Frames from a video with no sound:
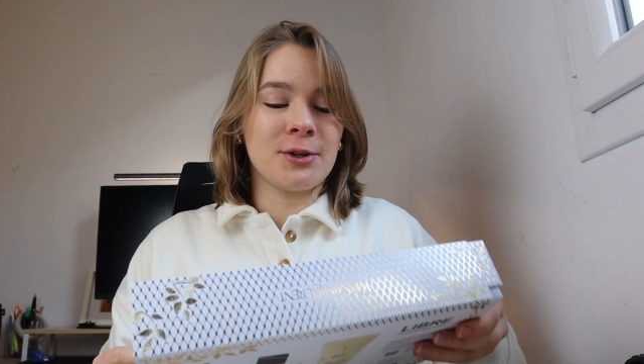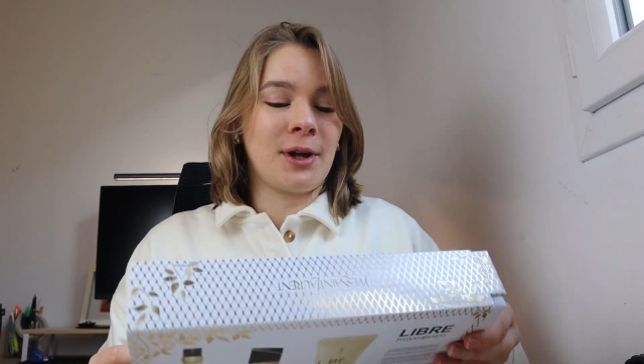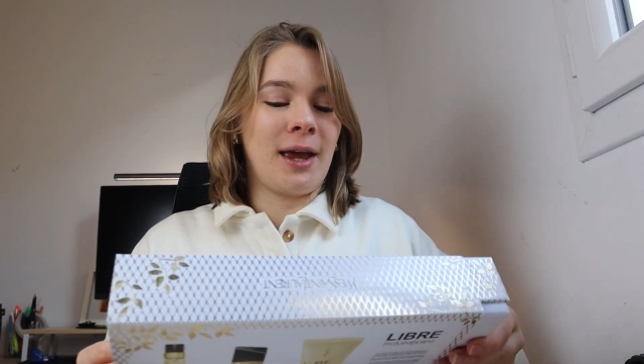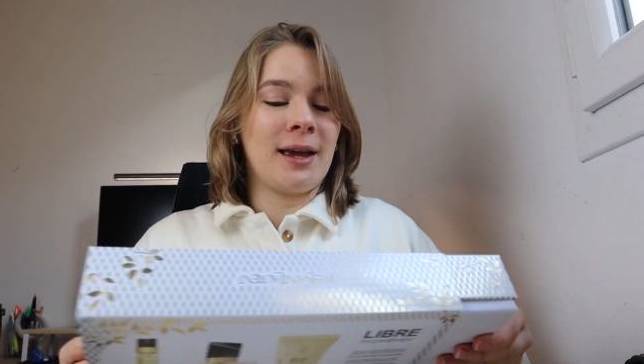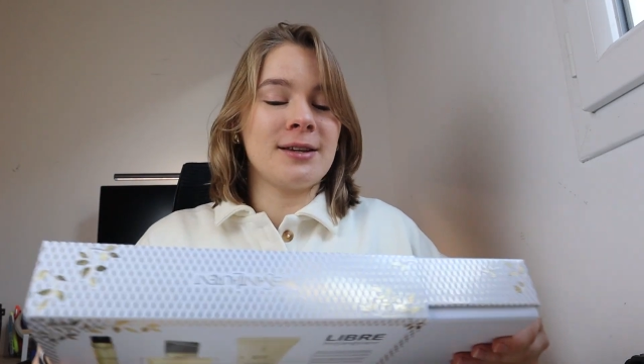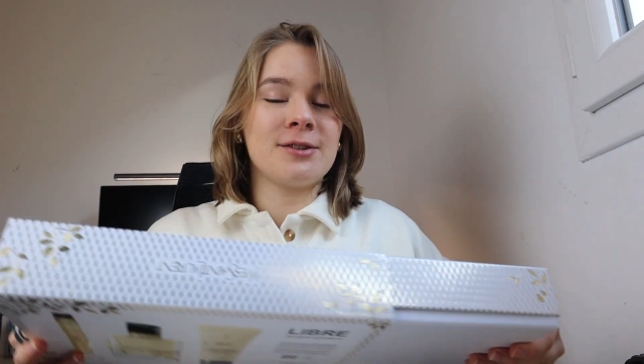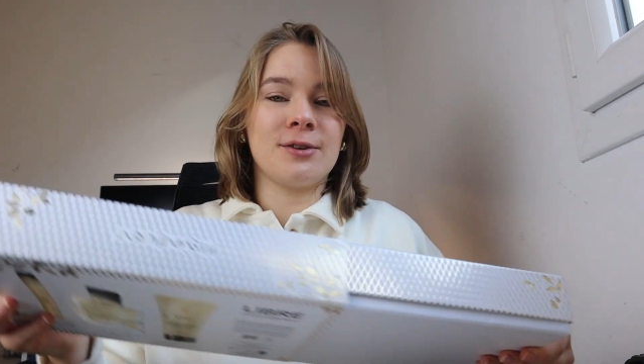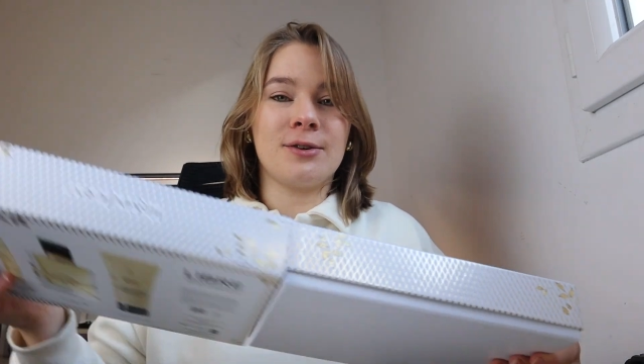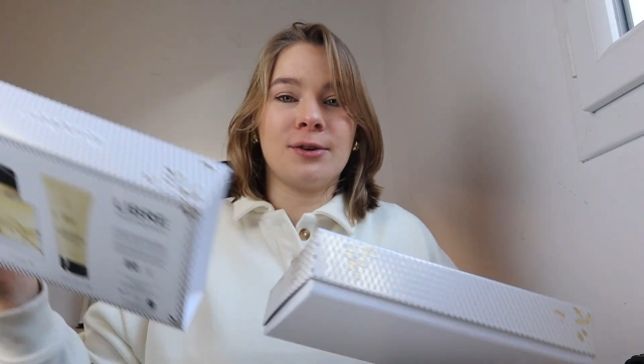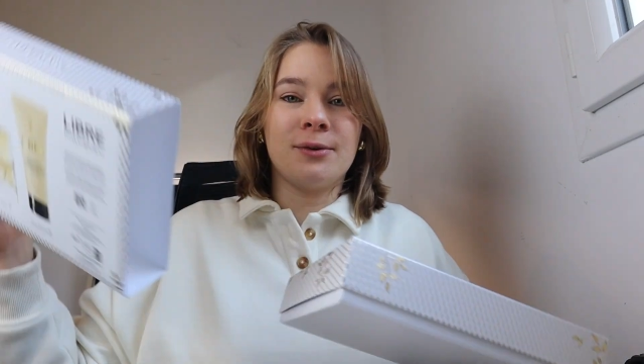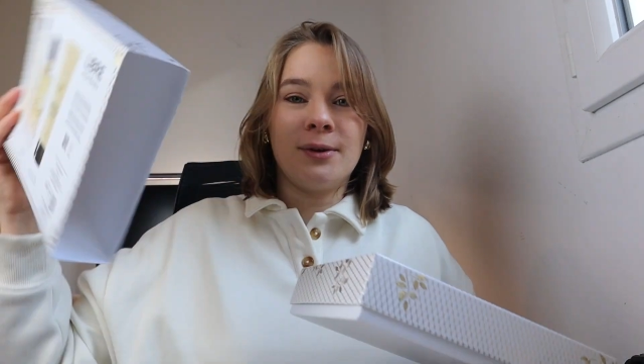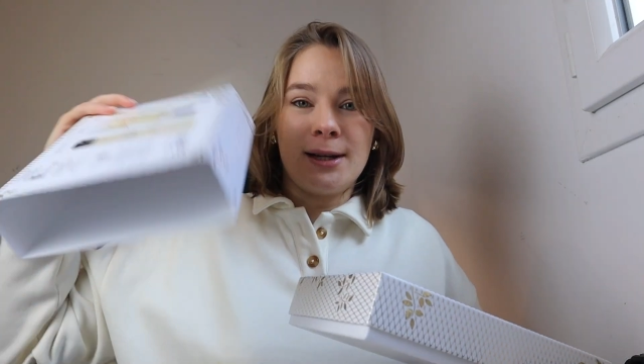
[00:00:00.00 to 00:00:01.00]
Okay,
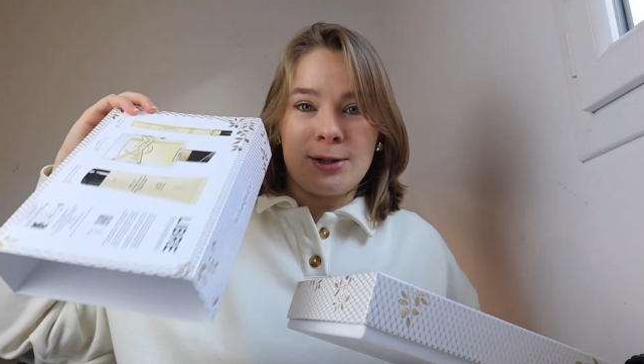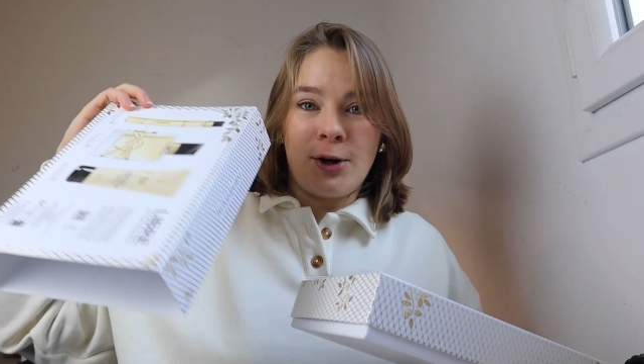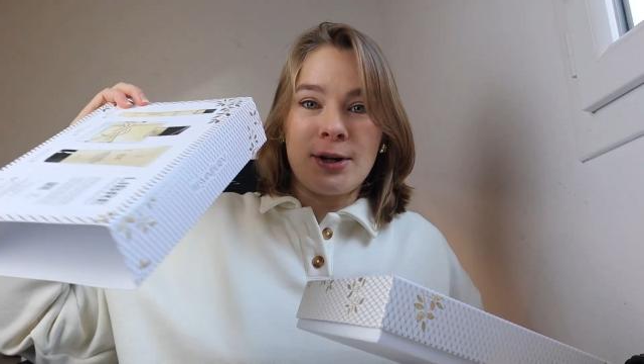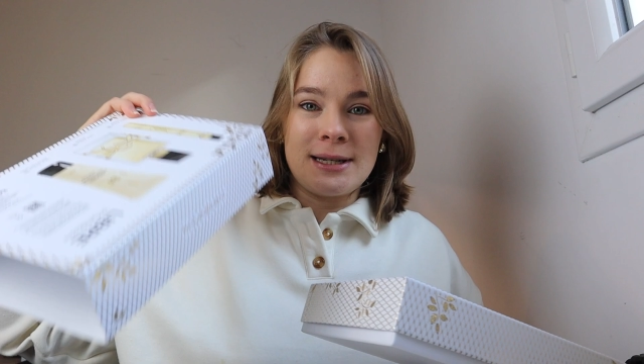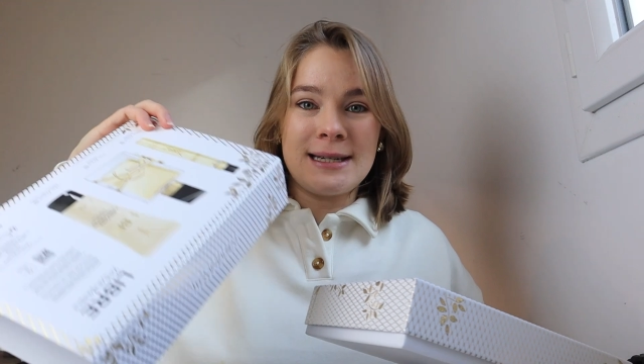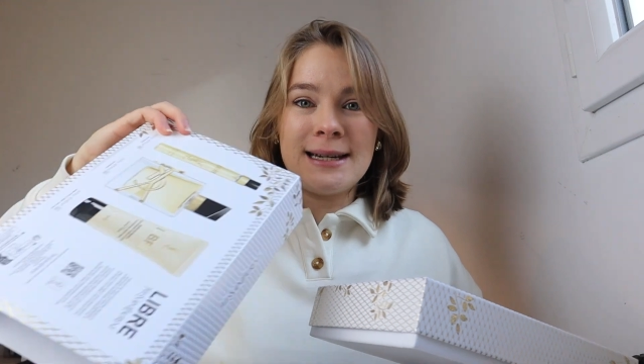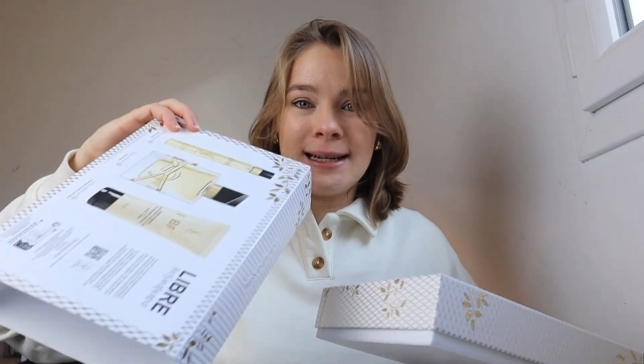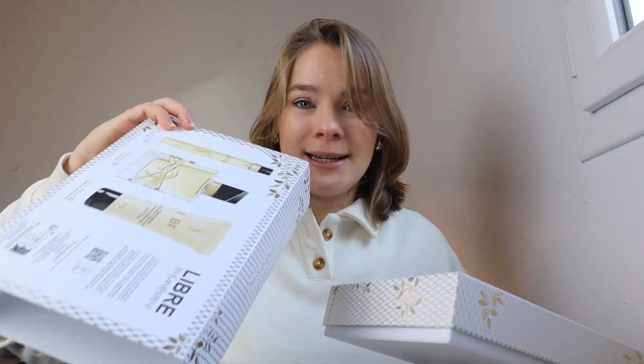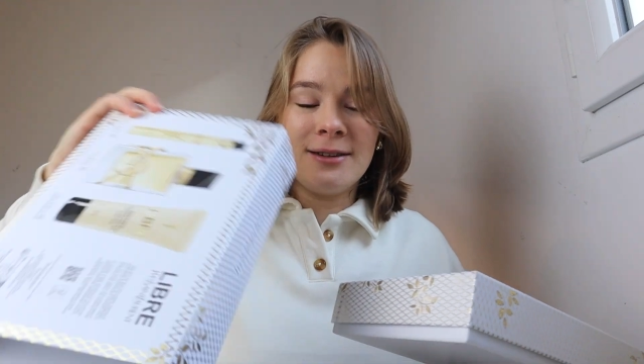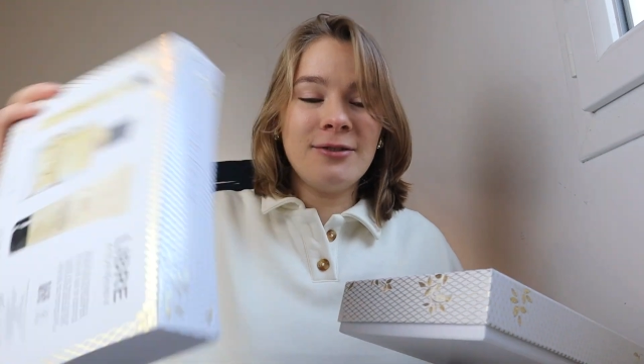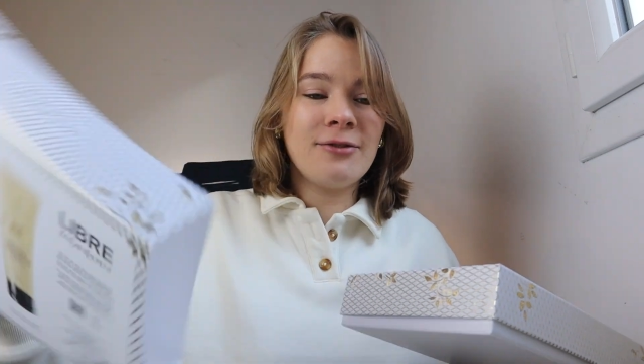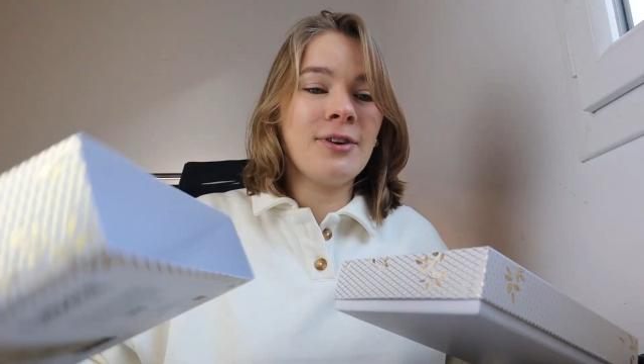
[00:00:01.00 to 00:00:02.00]
so it's got a
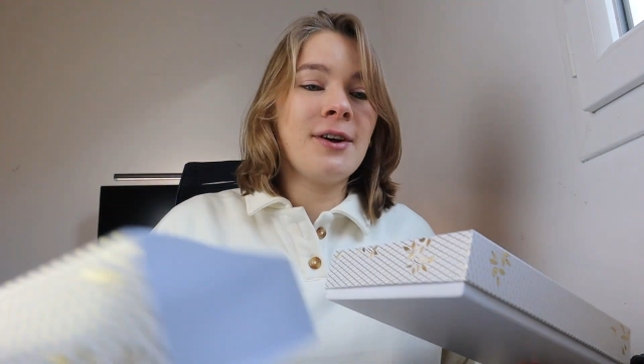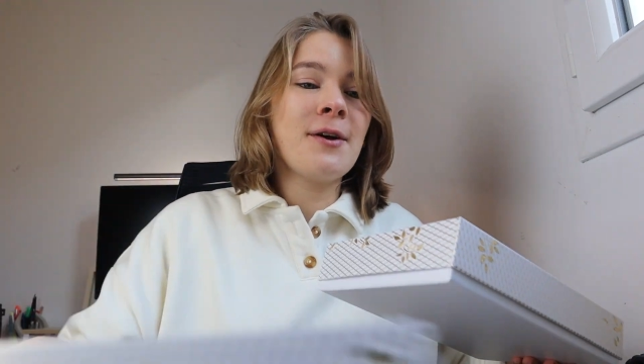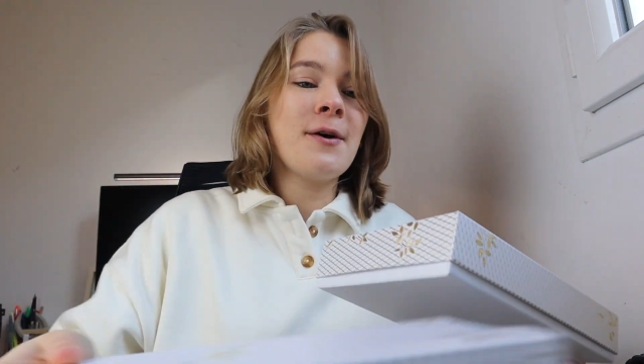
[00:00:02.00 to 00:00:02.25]
sleeve